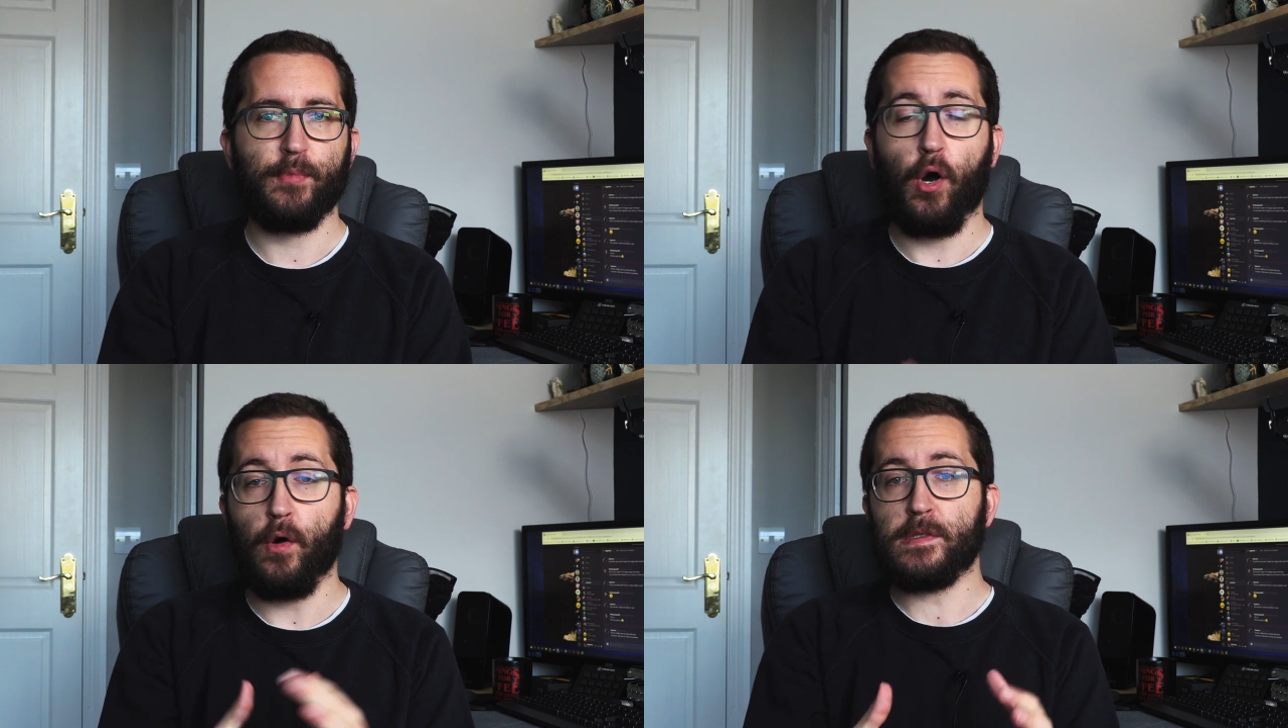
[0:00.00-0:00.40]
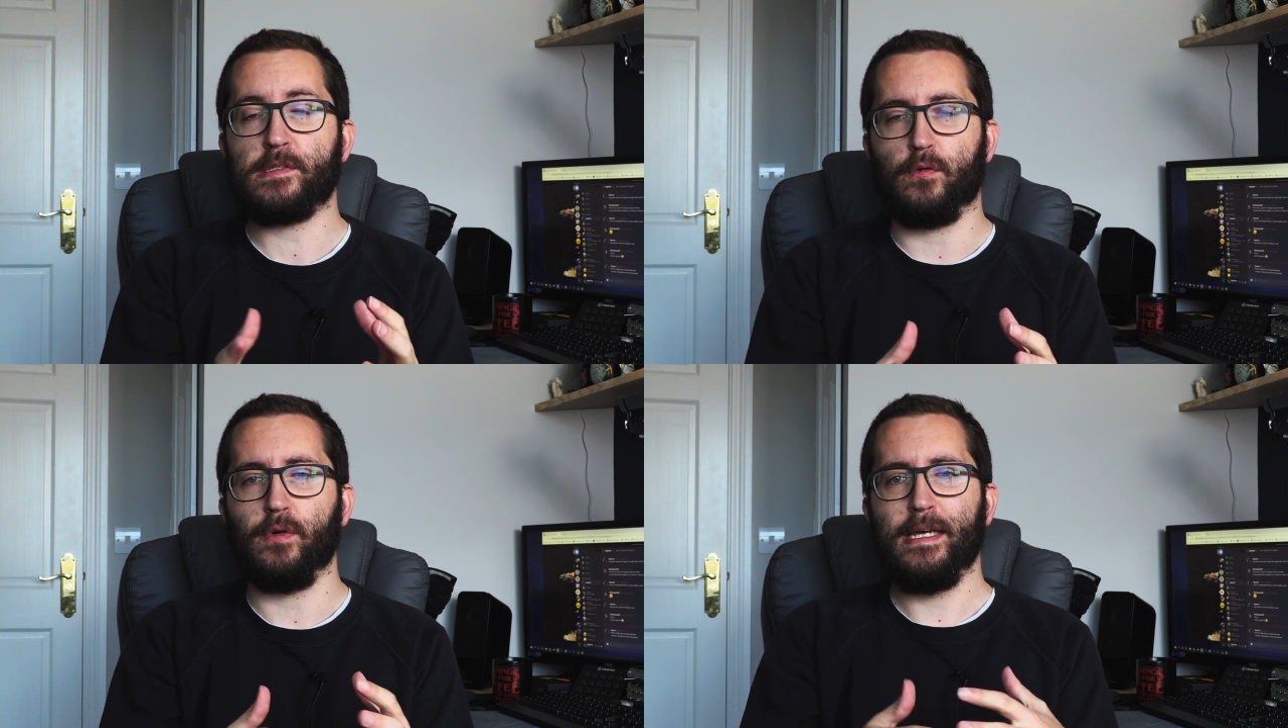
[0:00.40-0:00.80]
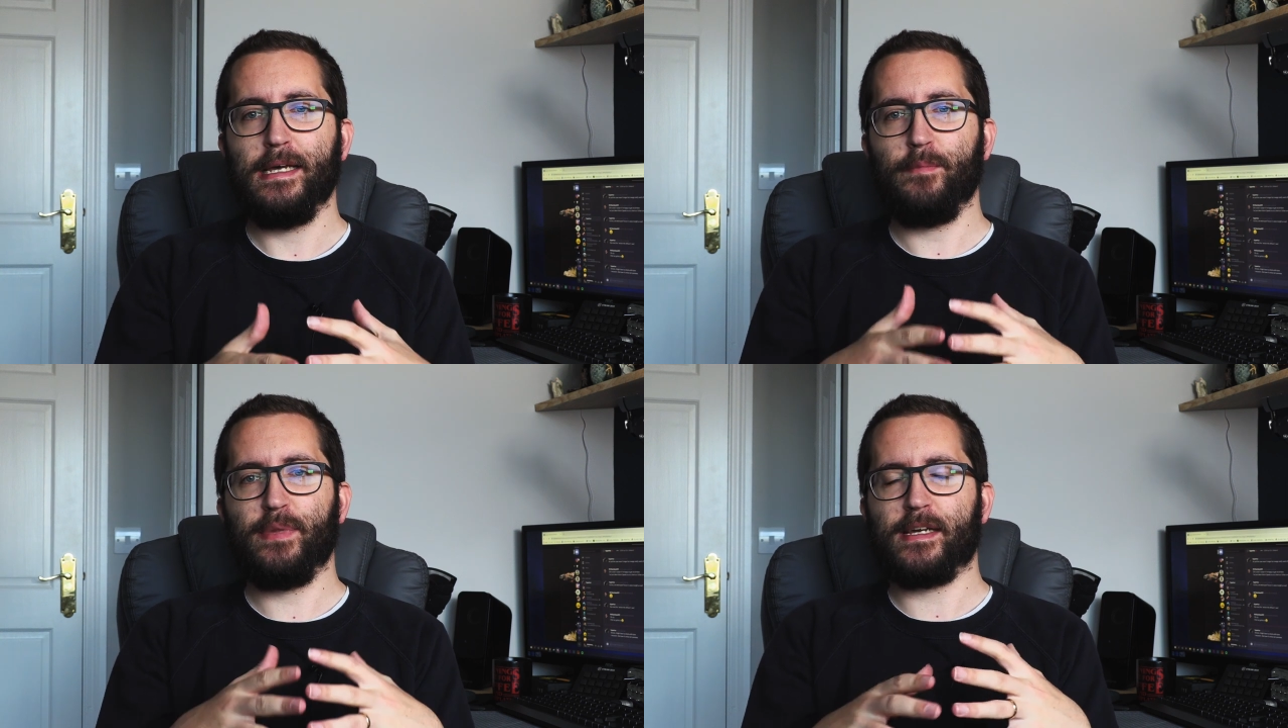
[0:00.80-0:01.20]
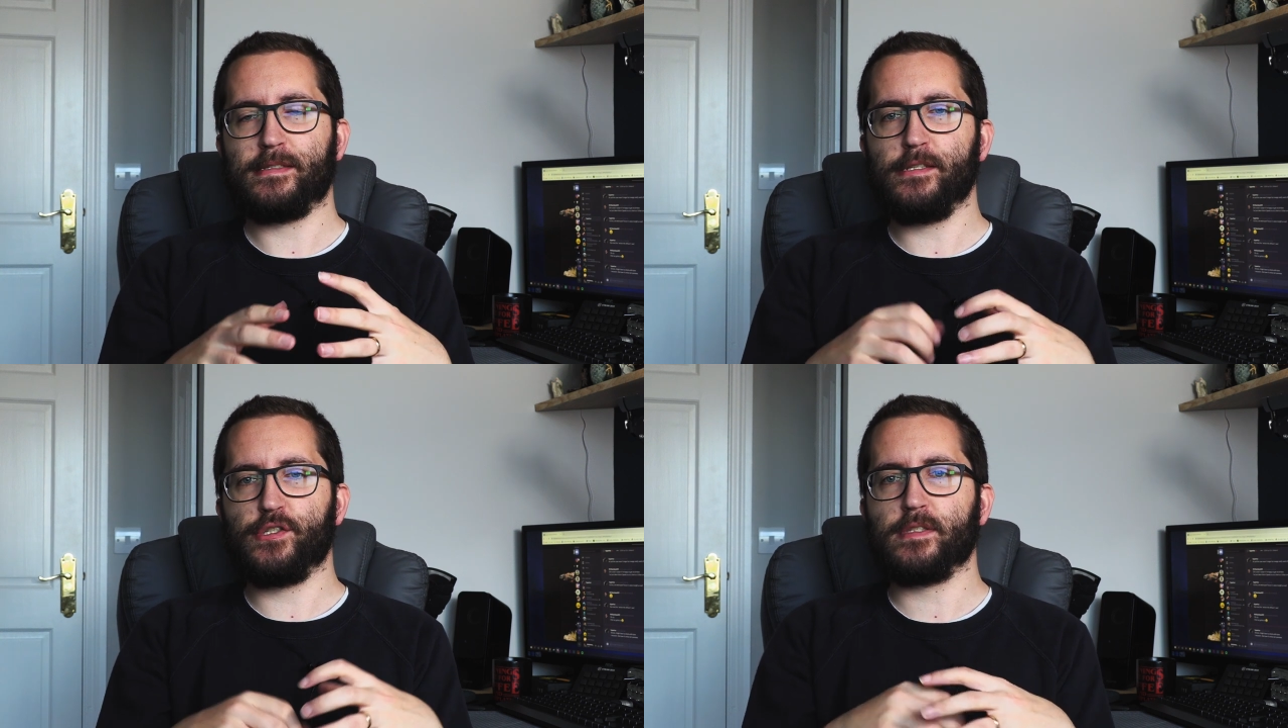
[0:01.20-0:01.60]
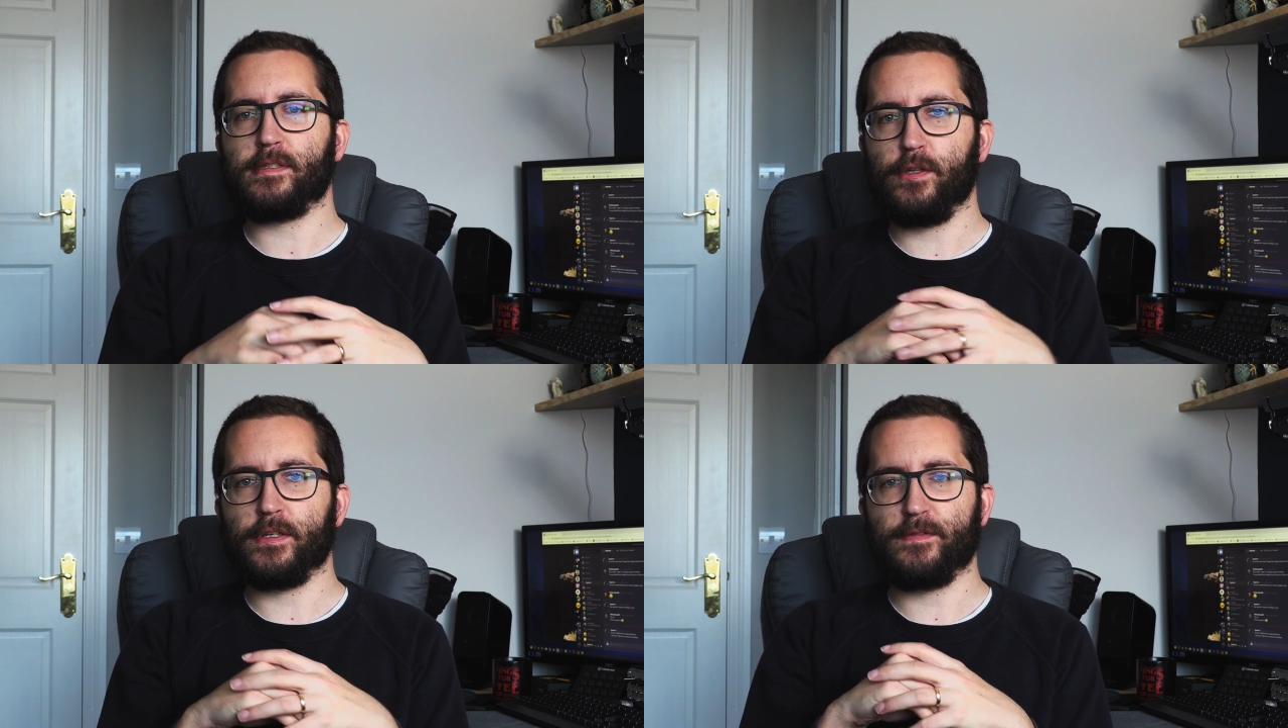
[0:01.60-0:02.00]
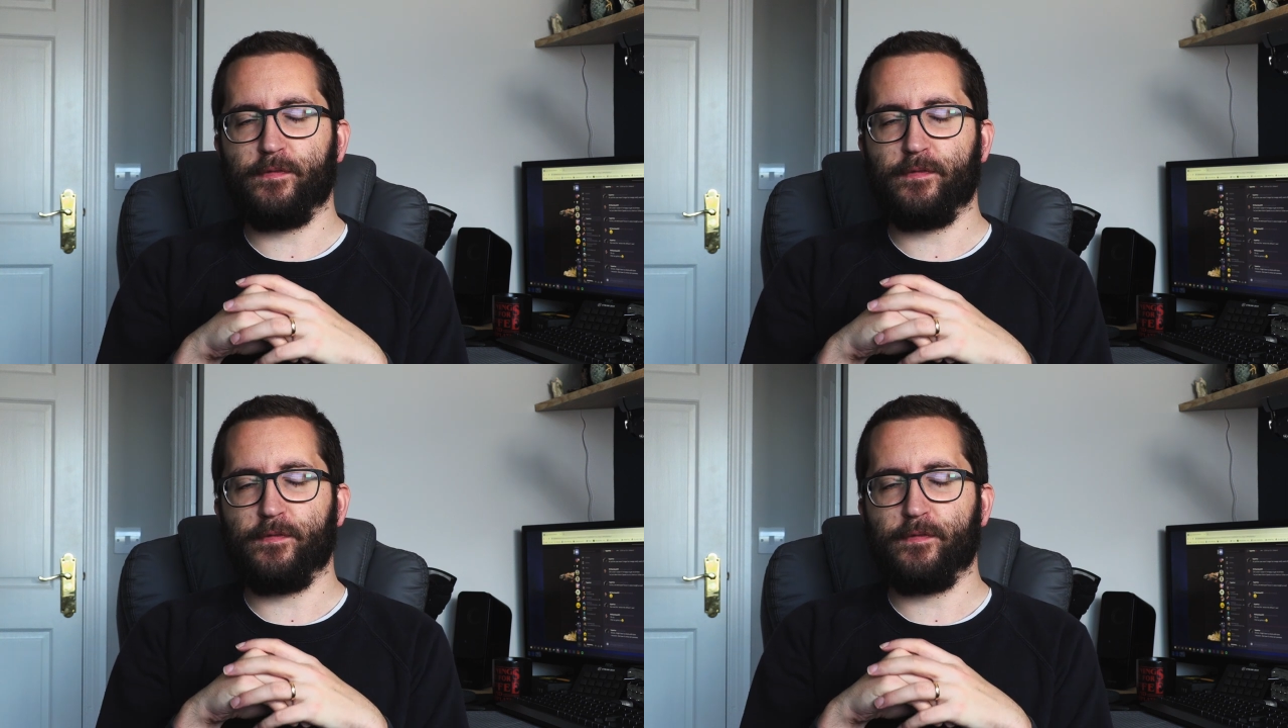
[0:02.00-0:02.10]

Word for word: but also because it just looks